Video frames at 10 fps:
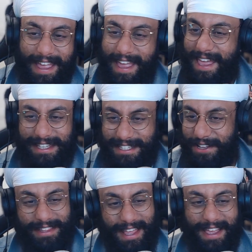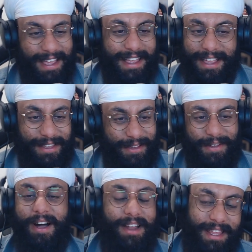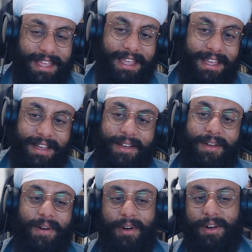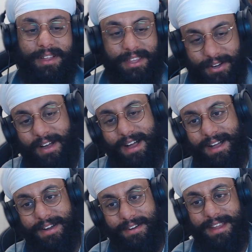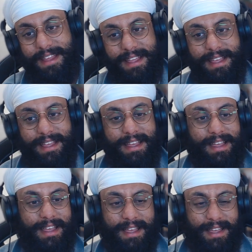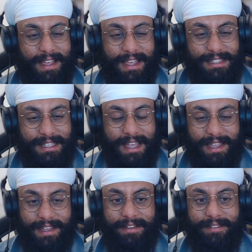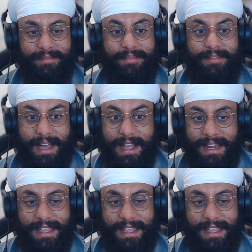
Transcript: It's not that you can't eat or you're not hungry. It's like I can, I